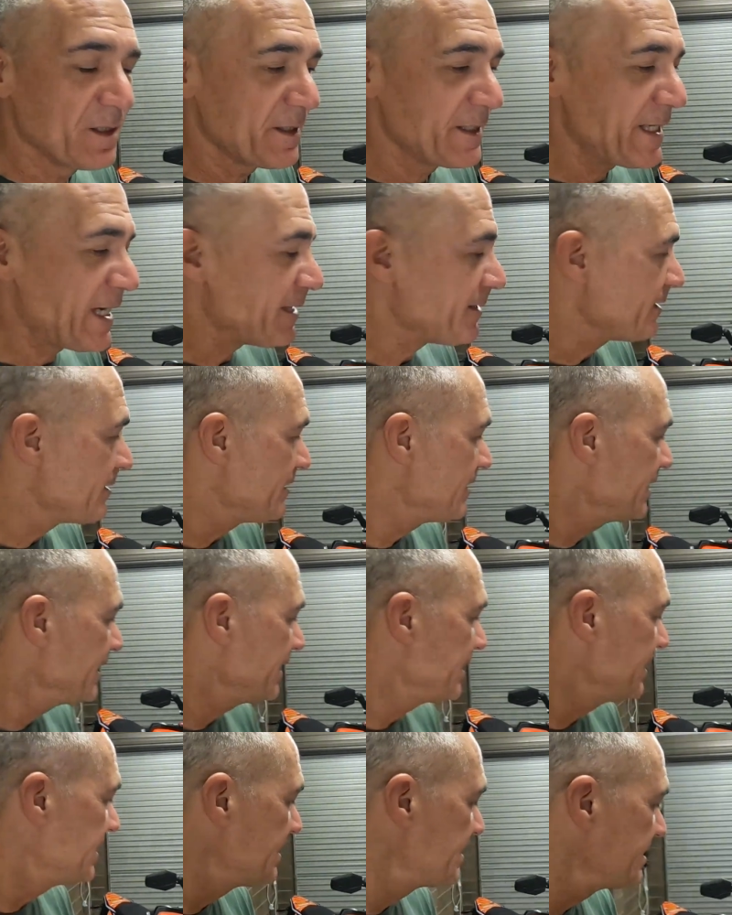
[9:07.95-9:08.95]
The other
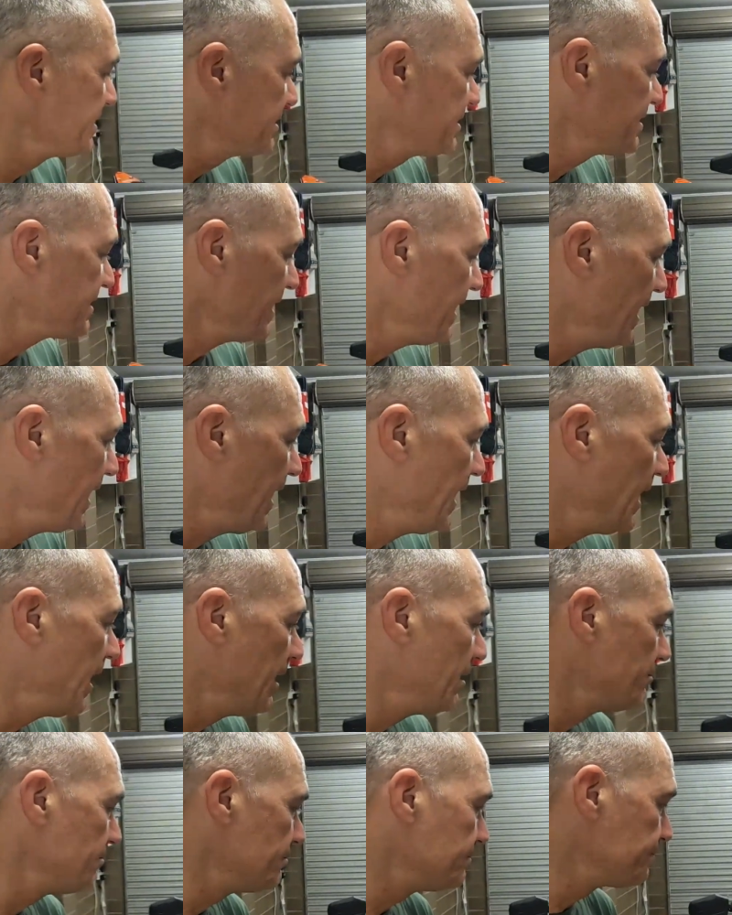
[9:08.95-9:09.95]
thing is
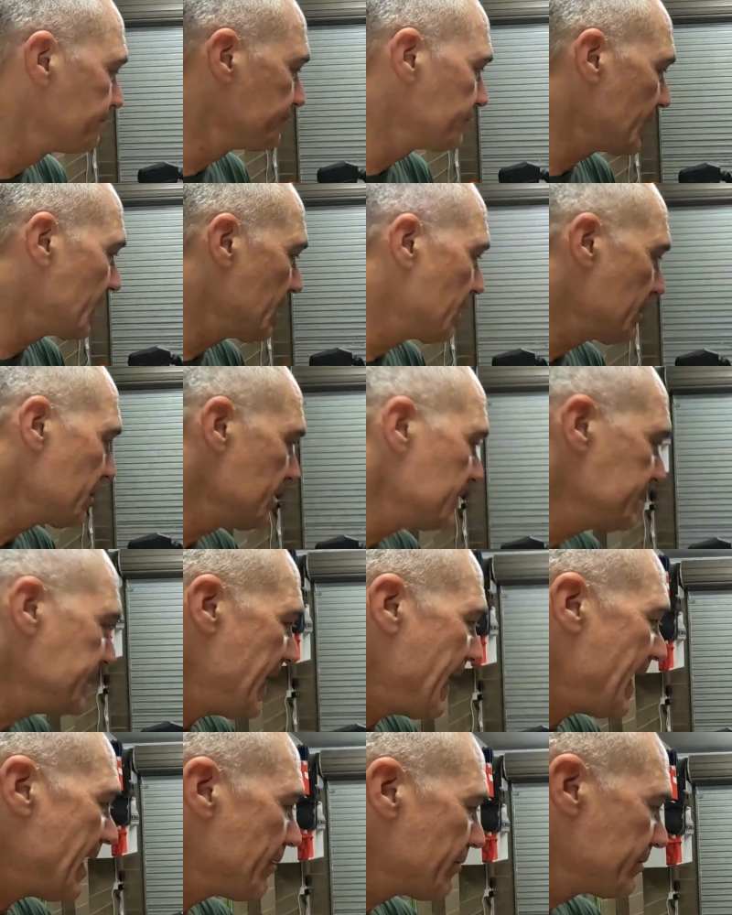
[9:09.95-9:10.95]
the
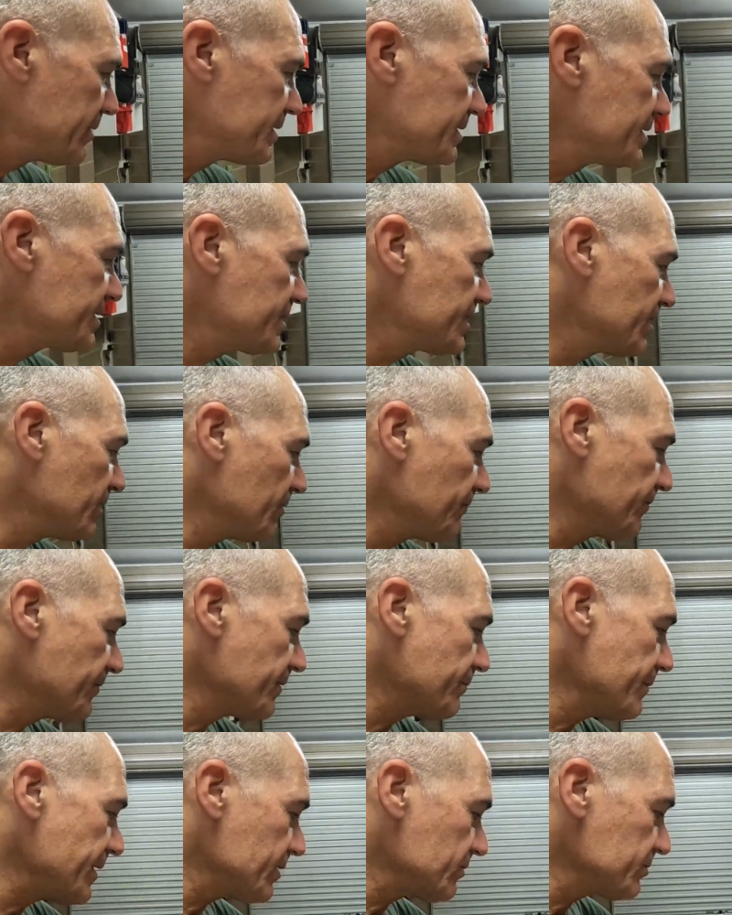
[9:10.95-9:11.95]
tower itself,
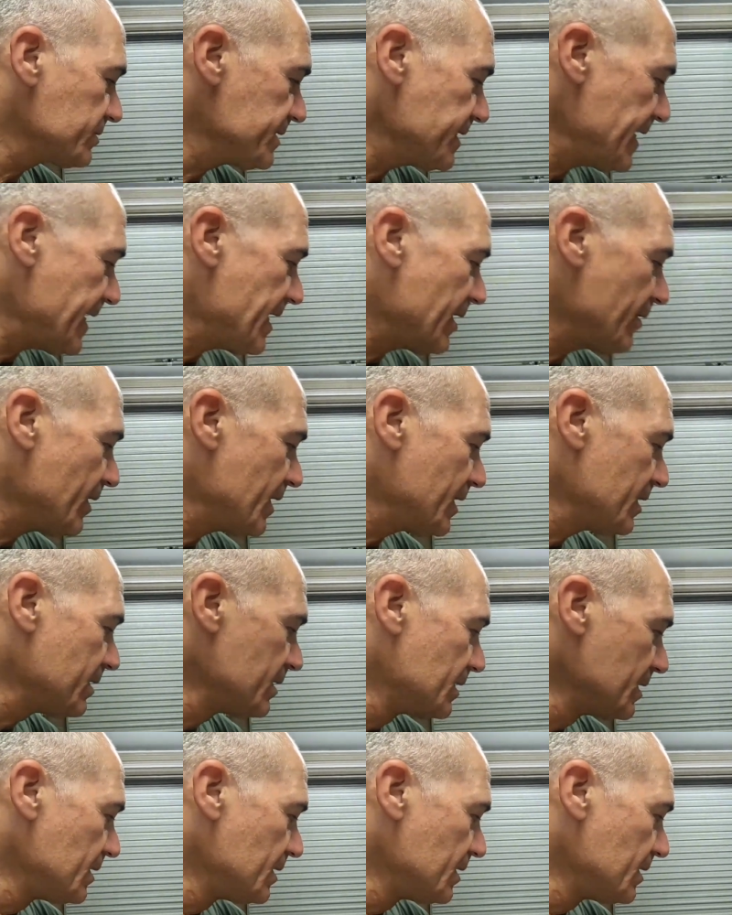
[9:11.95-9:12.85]
the metal tower,